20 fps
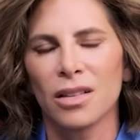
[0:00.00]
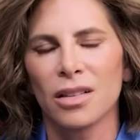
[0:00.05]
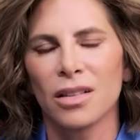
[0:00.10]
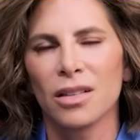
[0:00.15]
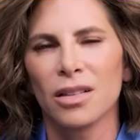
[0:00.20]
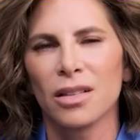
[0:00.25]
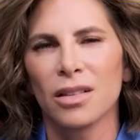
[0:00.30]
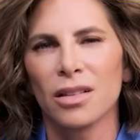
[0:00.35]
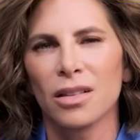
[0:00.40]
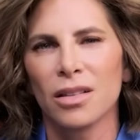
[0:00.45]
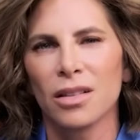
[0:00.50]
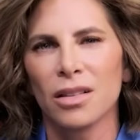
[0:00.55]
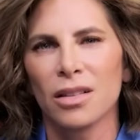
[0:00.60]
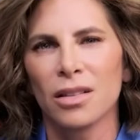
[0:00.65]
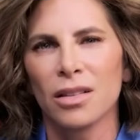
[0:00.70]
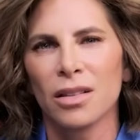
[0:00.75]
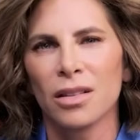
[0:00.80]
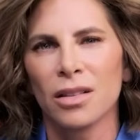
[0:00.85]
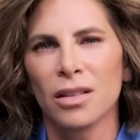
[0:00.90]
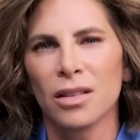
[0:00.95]

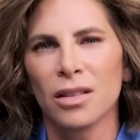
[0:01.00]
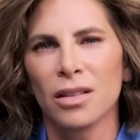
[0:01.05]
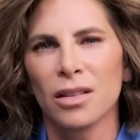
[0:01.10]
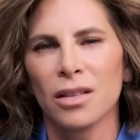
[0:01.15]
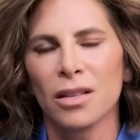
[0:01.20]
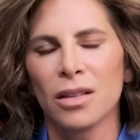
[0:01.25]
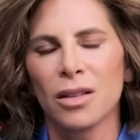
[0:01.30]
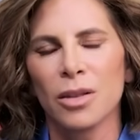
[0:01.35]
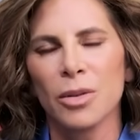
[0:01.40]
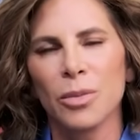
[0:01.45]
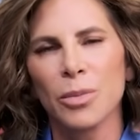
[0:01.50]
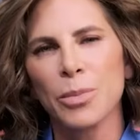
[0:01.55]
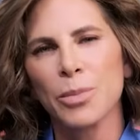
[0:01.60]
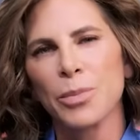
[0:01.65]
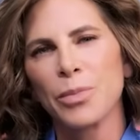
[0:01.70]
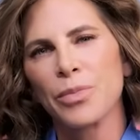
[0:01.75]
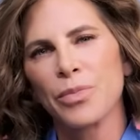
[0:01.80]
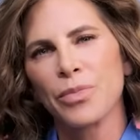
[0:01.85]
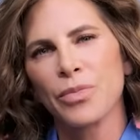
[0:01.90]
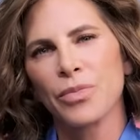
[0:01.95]

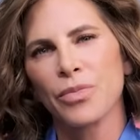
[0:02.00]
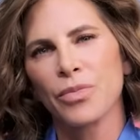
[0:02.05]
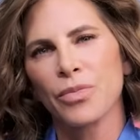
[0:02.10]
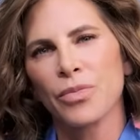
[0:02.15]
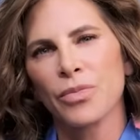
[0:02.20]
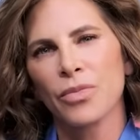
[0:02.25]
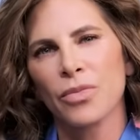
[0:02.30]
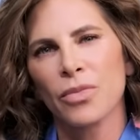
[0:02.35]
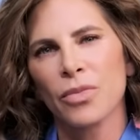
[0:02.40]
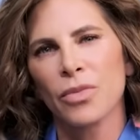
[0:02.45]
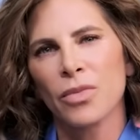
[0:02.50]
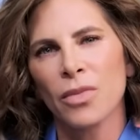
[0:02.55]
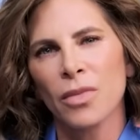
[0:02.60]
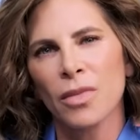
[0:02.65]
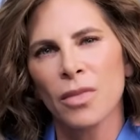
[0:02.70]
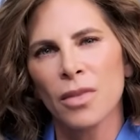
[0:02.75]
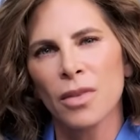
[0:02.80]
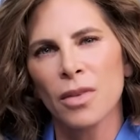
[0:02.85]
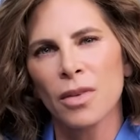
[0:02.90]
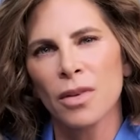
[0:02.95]

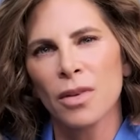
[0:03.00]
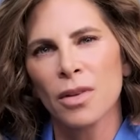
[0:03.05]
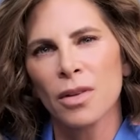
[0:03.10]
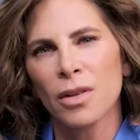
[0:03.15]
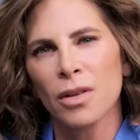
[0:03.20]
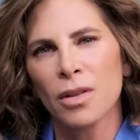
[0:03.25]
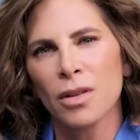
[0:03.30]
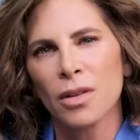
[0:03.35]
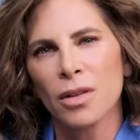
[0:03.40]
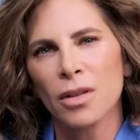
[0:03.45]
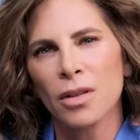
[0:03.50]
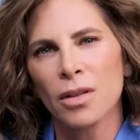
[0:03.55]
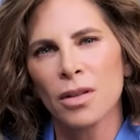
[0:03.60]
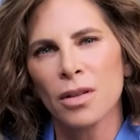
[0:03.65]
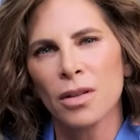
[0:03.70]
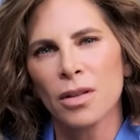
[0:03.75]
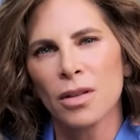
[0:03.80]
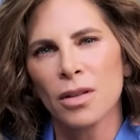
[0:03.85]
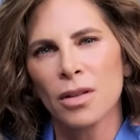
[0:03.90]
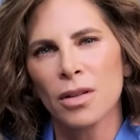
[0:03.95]

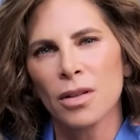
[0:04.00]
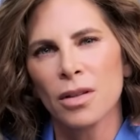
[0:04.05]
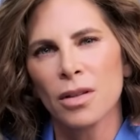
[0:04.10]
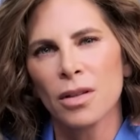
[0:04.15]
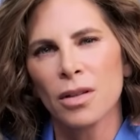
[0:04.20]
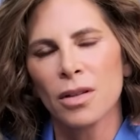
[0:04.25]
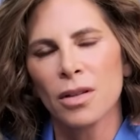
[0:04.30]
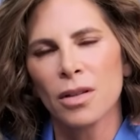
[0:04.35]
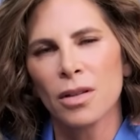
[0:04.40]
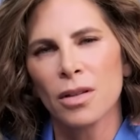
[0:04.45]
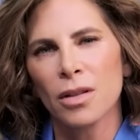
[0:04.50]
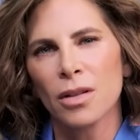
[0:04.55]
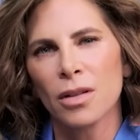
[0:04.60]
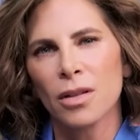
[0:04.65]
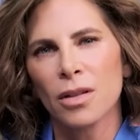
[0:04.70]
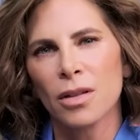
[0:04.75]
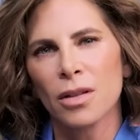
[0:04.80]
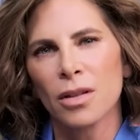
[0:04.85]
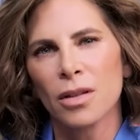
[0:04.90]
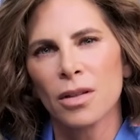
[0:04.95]

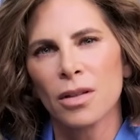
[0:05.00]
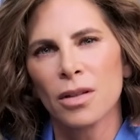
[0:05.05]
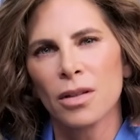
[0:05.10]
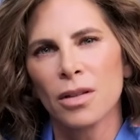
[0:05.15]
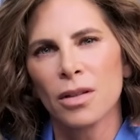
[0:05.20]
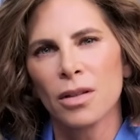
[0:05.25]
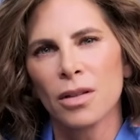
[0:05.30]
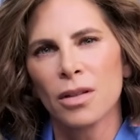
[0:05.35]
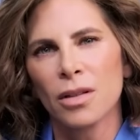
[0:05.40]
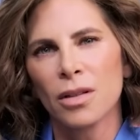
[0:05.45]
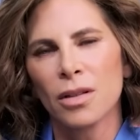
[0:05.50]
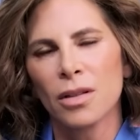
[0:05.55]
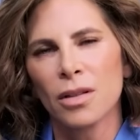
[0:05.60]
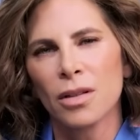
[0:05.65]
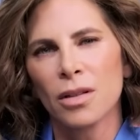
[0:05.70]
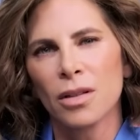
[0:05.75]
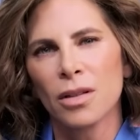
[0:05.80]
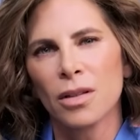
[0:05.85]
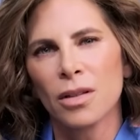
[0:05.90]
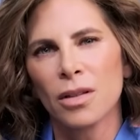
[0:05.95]

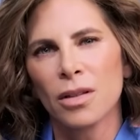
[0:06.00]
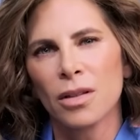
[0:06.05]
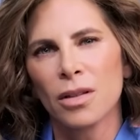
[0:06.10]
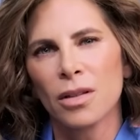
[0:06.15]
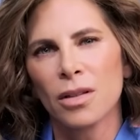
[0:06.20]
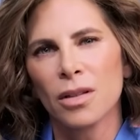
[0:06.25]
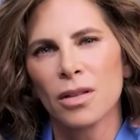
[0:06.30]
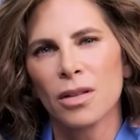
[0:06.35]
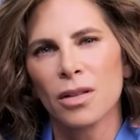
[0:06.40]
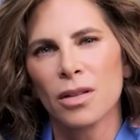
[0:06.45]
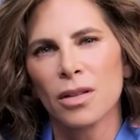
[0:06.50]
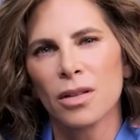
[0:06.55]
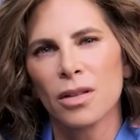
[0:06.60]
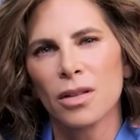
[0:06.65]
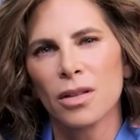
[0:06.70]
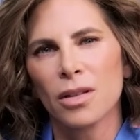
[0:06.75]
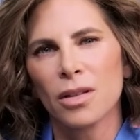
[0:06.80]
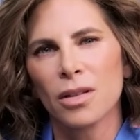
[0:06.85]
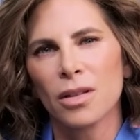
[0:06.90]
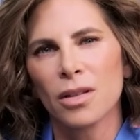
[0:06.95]

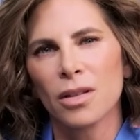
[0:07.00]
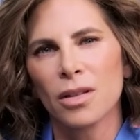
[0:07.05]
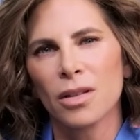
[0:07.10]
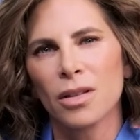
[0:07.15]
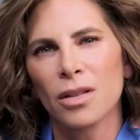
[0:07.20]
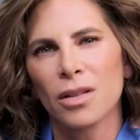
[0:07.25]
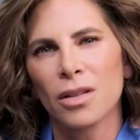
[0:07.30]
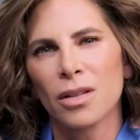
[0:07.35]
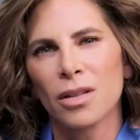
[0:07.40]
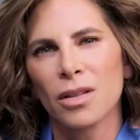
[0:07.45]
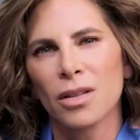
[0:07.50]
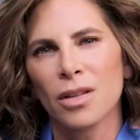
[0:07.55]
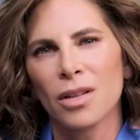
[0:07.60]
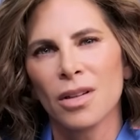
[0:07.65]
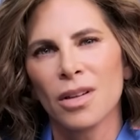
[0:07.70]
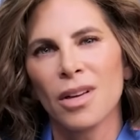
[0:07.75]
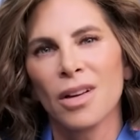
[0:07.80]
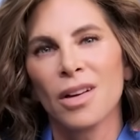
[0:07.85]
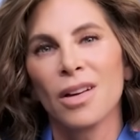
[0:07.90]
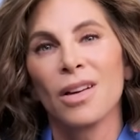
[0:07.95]
[no speech]